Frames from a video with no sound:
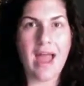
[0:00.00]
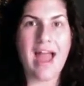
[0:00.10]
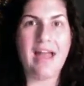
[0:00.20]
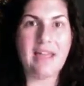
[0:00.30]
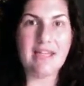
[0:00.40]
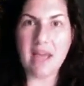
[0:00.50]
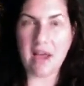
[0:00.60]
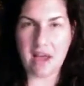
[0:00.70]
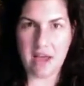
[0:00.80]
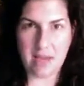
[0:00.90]

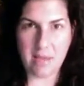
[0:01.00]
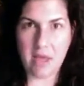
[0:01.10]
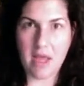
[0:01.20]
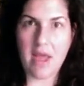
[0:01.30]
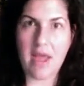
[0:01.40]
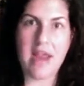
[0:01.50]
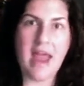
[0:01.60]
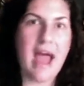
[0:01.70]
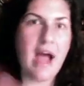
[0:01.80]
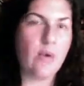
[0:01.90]
Anytime
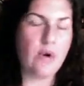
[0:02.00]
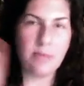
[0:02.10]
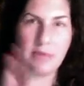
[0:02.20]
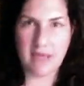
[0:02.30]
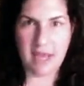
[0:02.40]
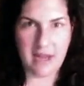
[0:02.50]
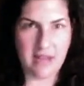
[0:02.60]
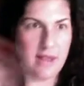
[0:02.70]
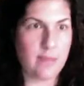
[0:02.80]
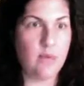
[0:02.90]
an outer
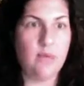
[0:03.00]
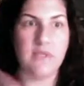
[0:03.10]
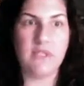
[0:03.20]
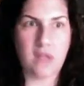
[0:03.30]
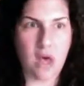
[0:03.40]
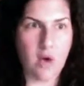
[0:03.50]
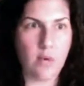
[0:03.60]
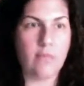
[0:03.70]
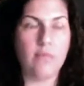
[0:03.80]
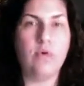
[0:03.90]
planet that moves
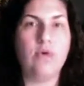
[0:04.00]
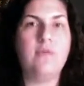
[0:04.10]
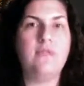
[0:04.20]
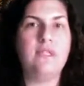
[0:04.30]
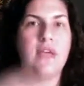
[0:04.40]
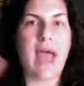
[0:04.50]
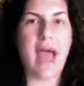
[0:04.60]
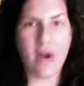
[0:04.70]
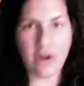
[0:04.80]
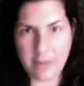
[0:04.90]
slow moves
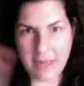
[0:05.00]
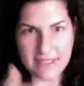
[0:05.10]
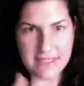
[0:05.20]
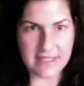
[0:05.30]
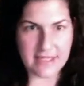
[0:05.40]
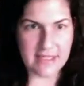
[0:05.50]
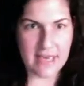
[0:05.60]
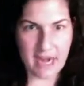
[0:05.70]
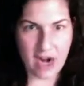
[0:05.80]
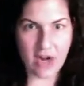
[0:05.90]
out of Pisces and
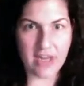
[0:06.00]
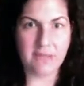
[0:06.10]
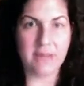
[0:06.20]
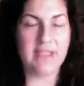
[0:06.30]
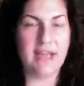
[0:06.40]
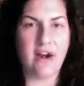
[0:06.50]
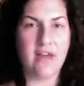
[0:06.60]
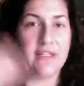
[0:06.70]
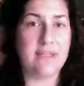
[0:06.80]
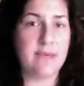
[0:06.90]
into Aries, because
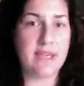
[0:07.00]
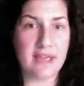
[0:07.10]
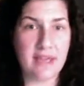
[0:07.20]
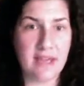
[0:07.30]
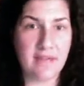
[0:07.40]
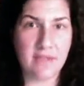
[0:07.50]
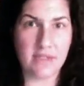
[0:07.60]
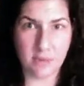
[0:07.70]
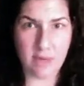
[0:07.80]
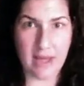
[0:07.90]
Aries is the beginning of the
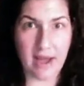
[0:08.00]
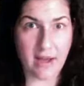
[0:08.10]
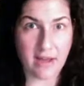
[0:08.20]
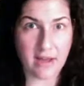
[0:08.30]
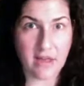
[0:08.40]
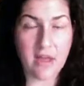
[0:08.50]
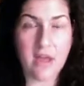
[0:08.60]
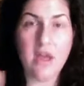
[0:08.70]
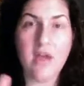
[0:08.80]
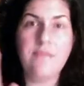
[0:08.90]
zodiac,
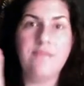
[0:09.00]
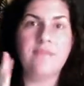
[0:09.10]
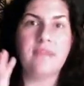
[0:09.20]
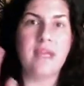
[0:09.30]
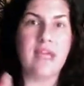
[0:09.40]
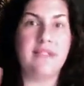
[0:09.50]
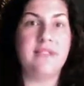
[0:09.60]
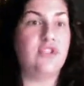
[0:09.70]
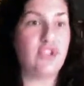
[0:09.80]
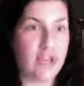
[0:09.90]

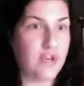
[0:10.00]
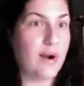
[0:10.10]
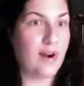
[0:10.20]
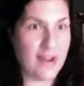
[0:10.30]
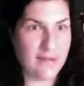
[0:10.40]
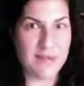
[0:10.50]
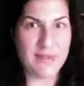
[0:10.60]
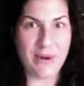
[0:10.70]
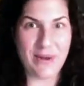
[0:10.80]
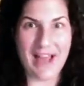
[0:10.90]
it's the January of the
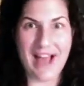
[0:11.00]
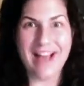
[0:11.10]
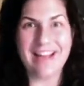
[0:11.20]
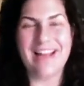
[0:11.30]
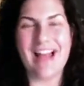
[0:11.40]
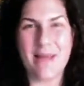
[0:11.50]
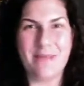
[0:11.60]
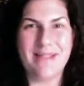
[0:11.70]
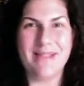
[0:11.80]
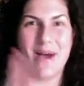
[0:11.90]
zodiac. It
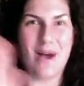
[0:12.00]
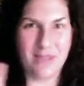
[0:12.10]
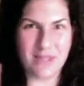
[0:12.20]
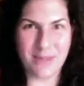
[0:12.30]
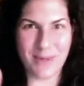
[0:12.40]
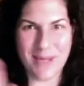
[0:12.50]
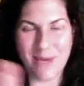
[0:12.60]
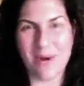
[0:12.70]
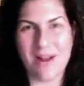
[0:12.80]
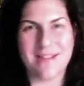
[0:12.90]
happens on the spring
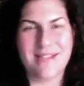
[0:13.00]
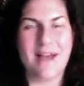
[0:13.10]
equinox,